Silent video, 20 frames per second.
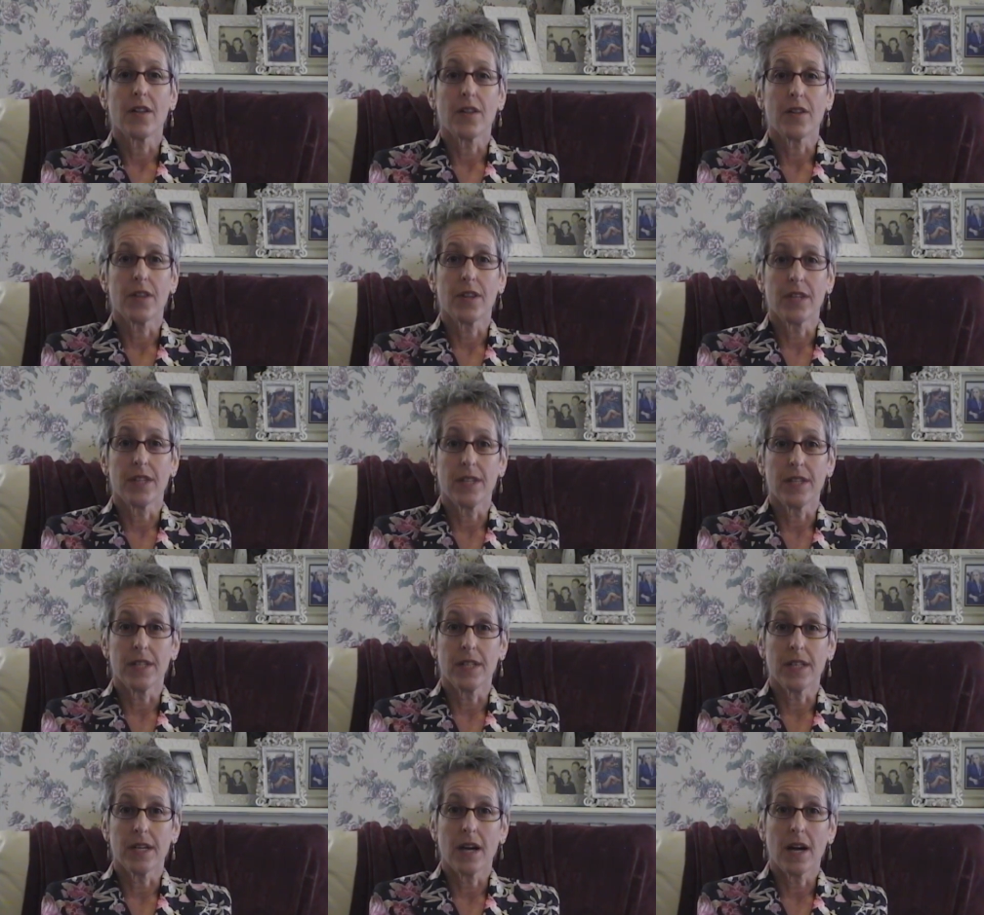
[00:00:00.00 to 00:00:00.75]

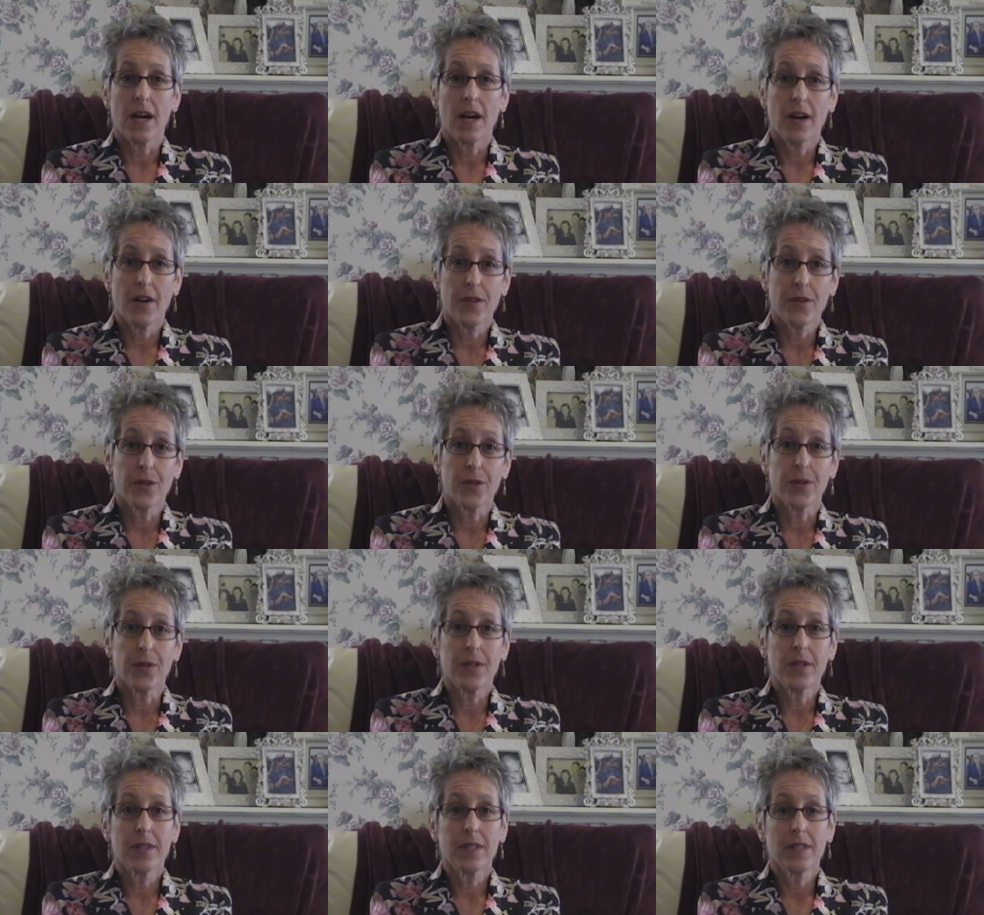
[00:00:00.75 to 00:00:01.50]
the
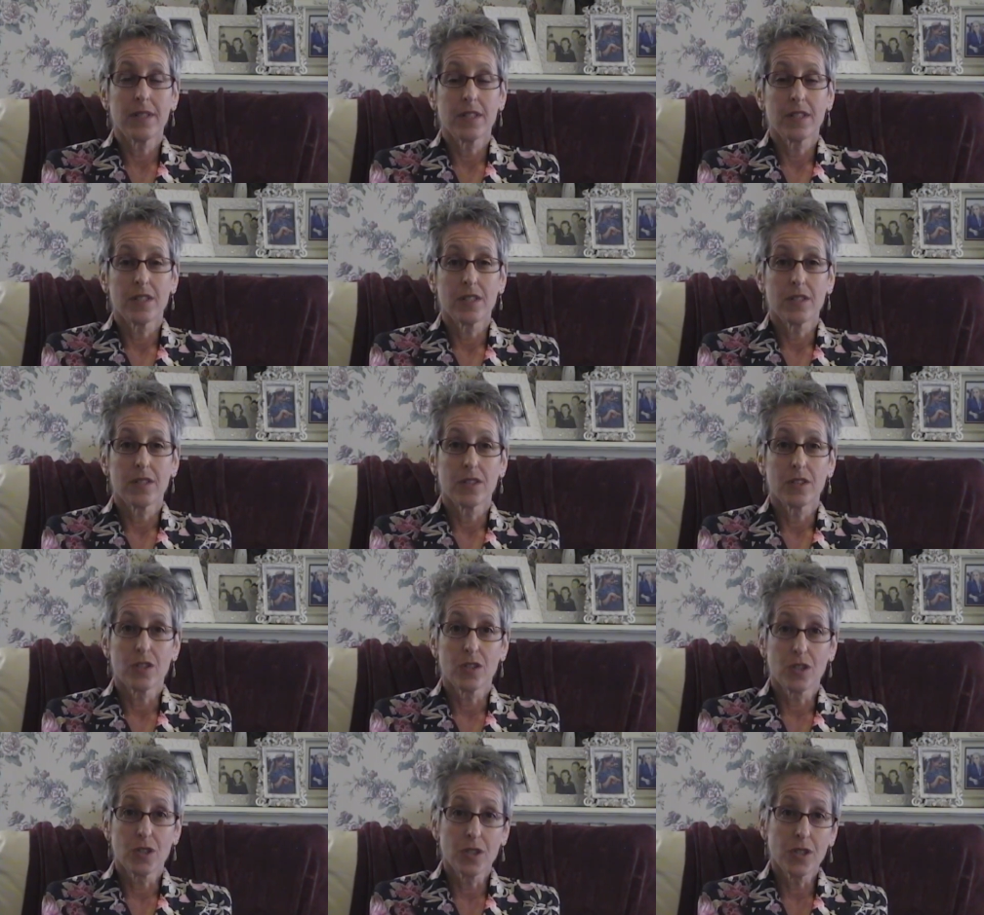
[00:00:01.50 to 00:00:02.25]
other
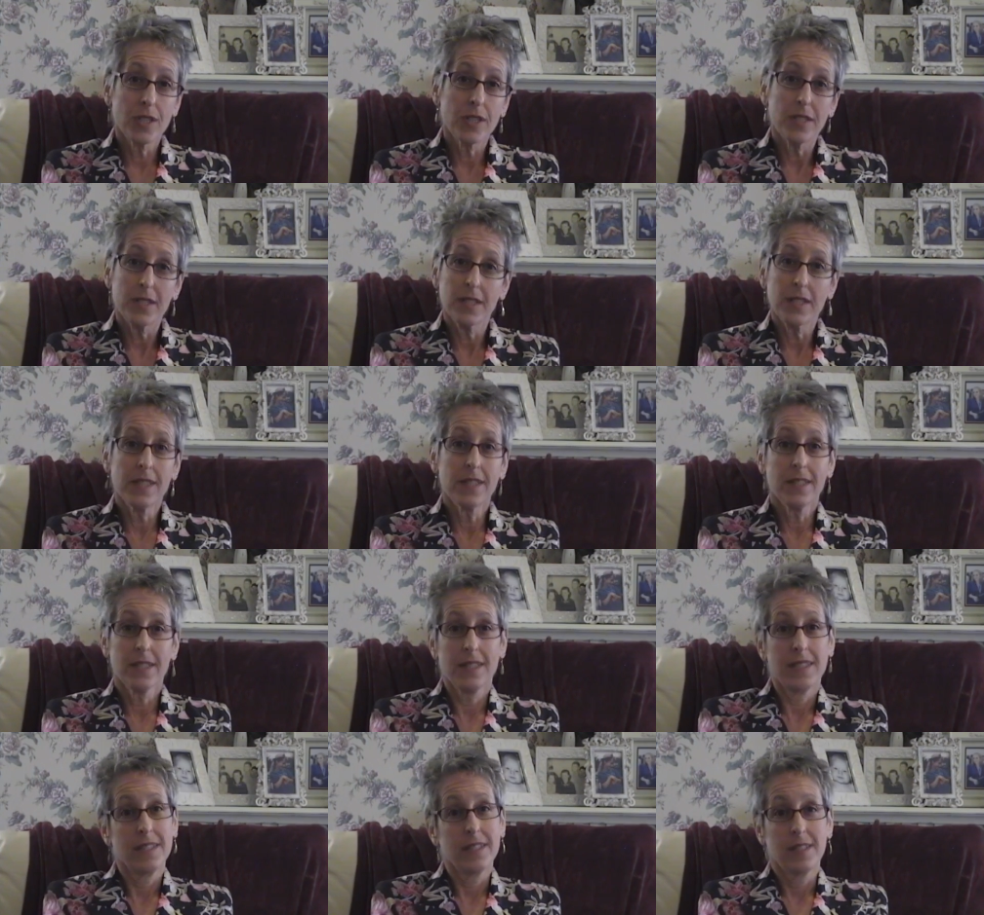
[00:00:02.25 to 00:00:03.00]
good
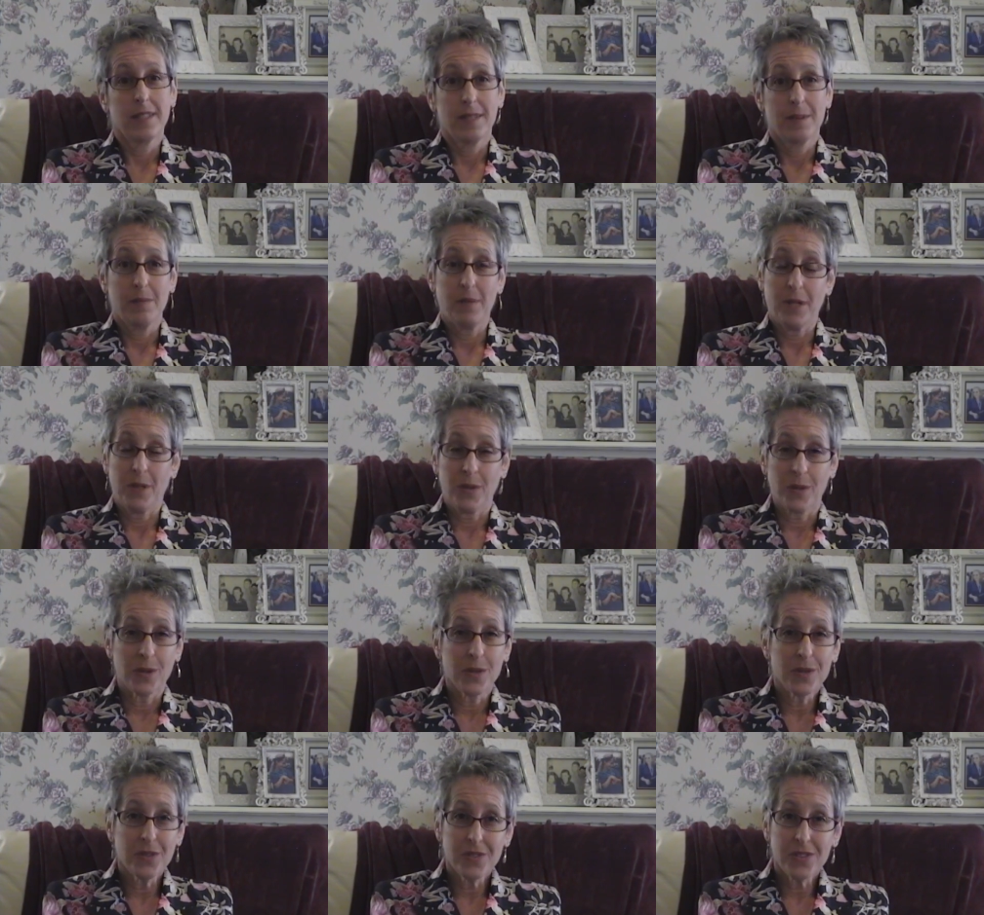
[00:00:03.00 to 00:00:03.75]

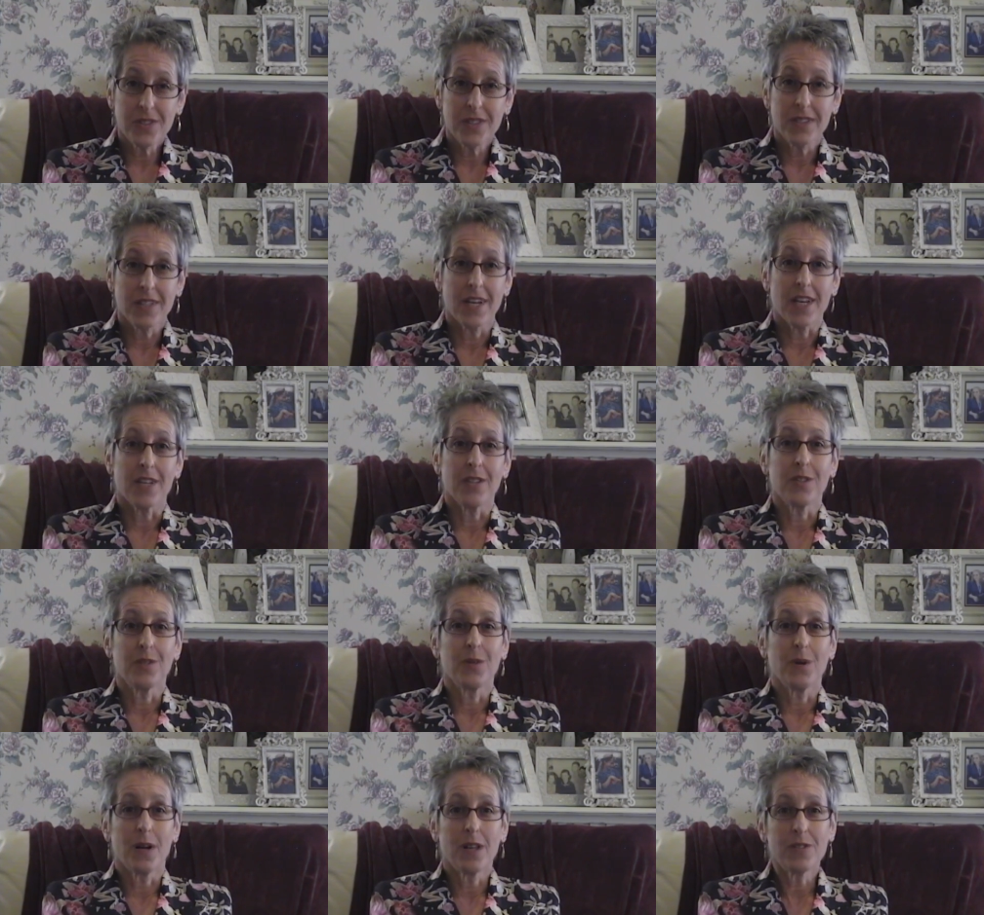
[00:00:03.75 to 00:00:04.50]
minerals that
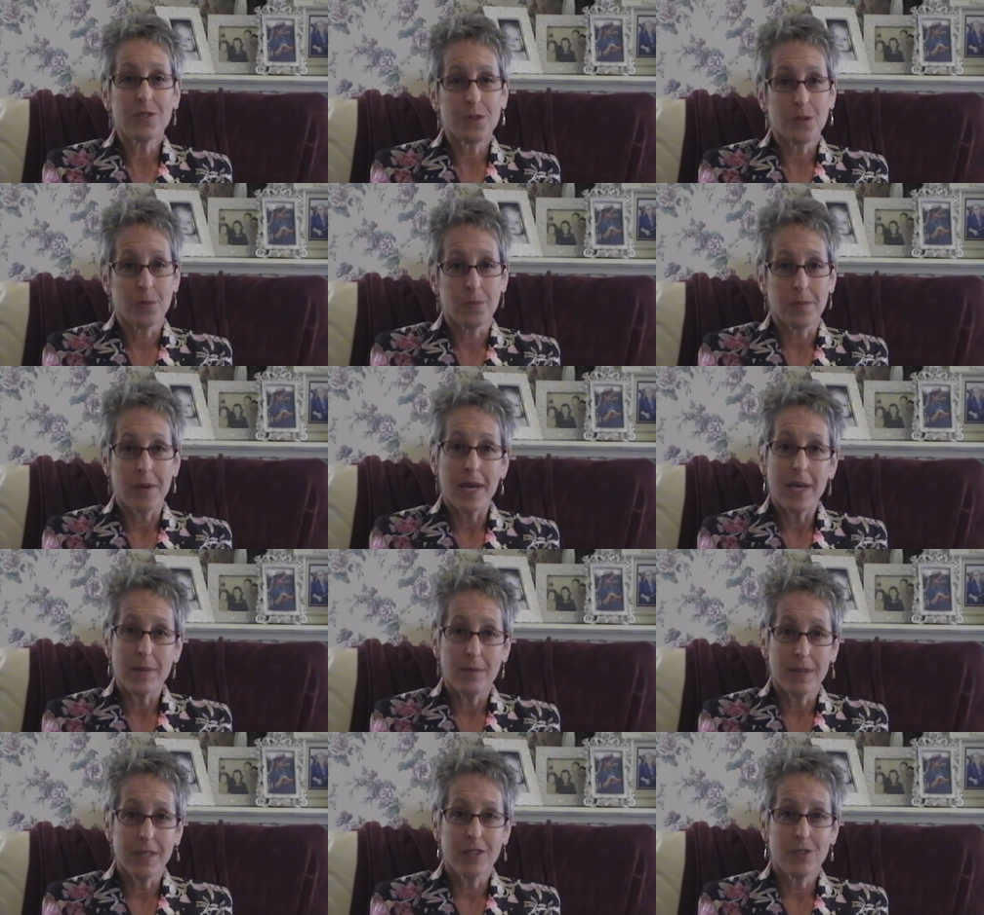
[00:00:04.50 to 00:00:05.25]
you also
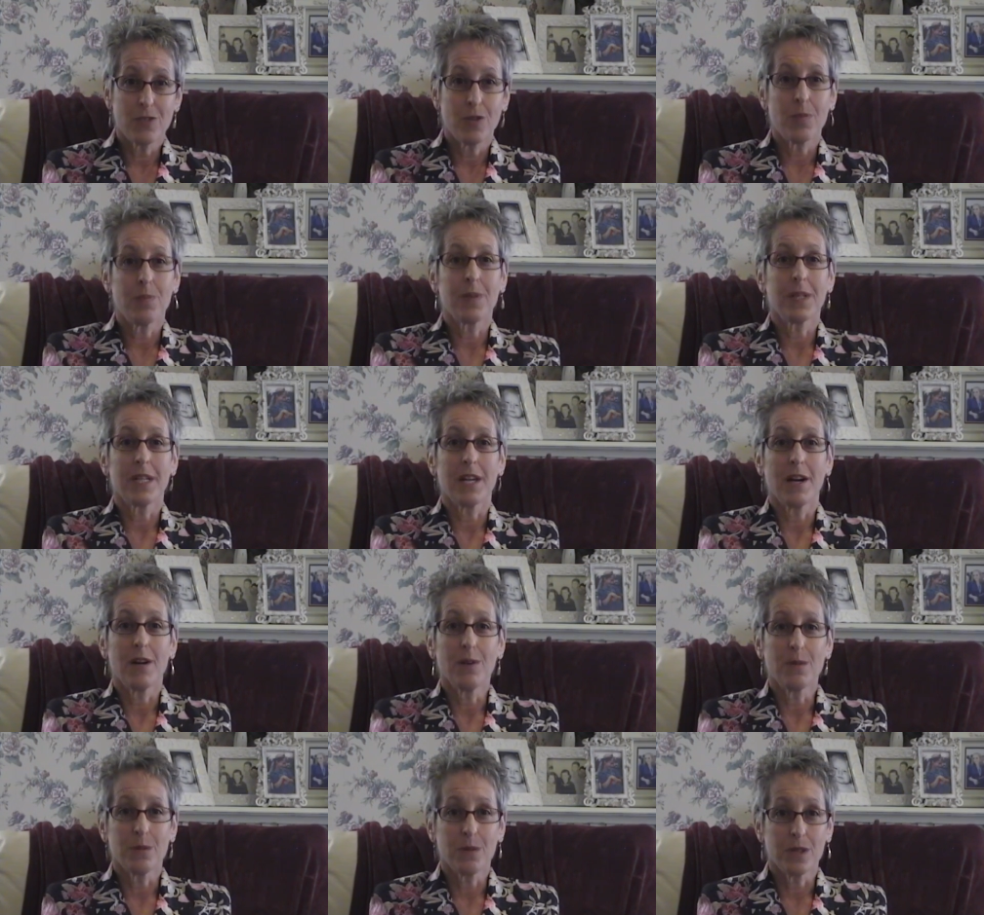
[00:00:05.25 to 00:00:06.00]
may be stripping
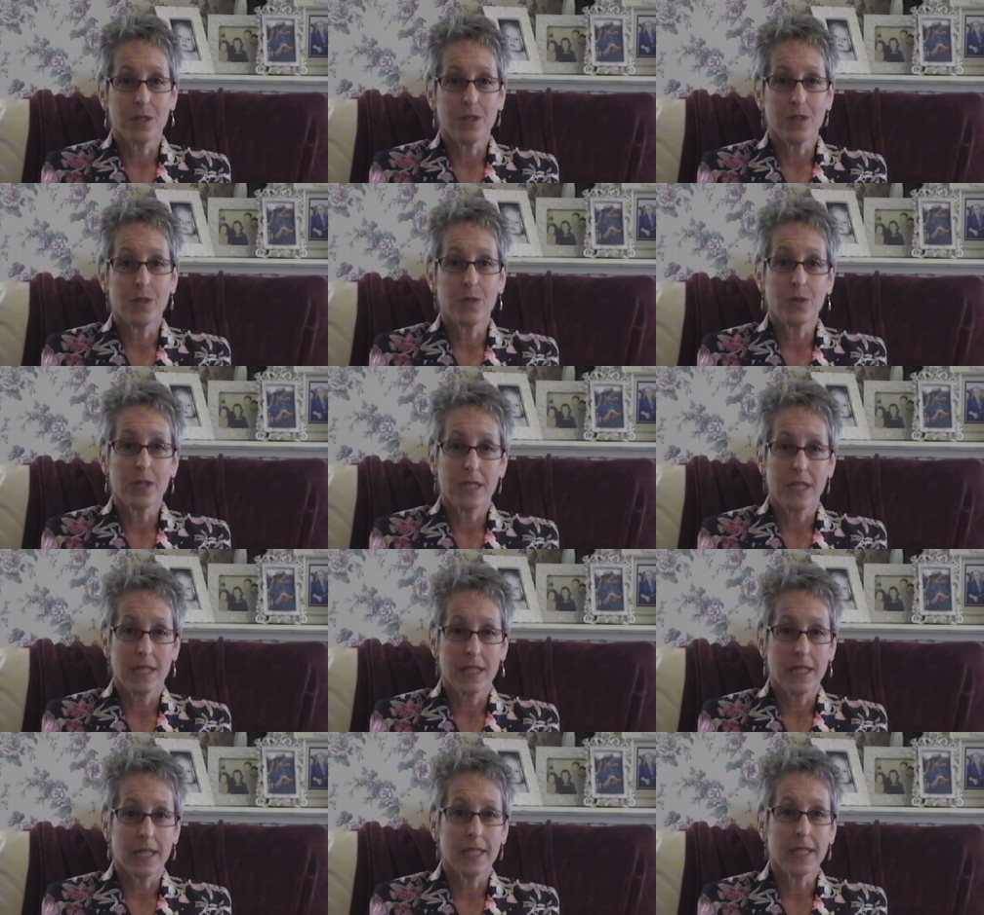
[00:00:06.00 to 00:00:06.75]
out when you
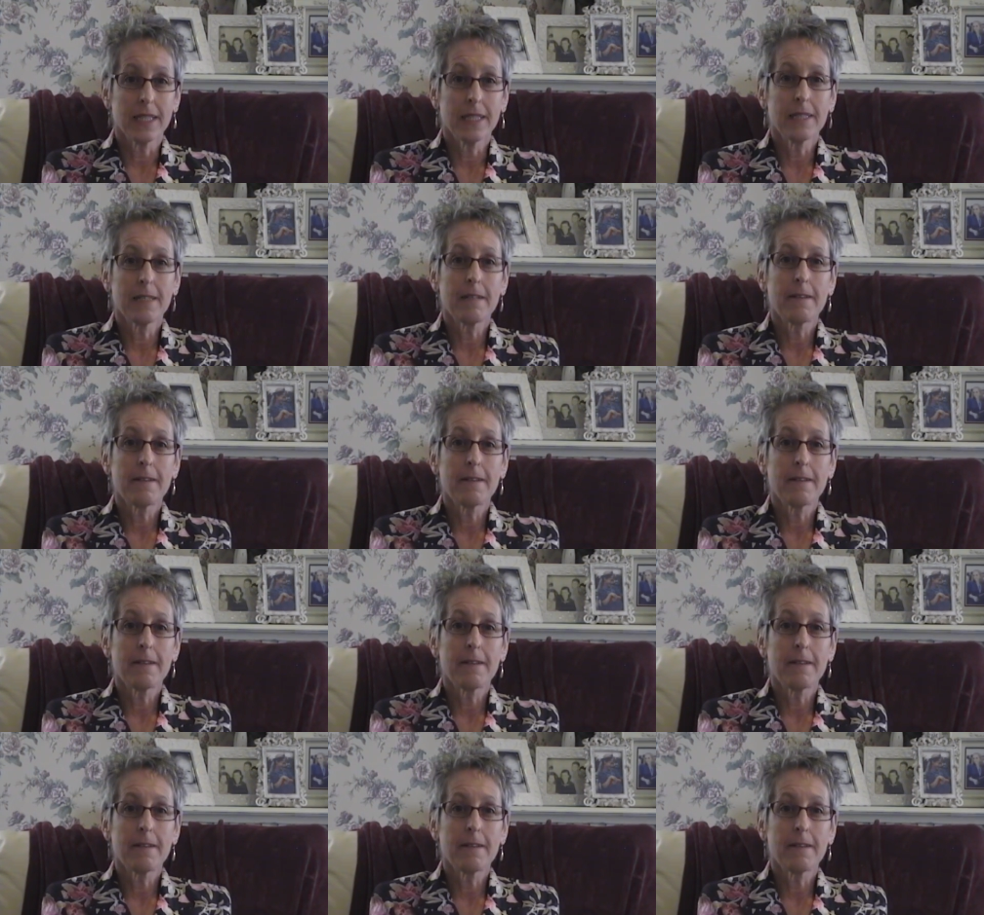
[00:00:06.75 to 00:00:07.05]
chelate.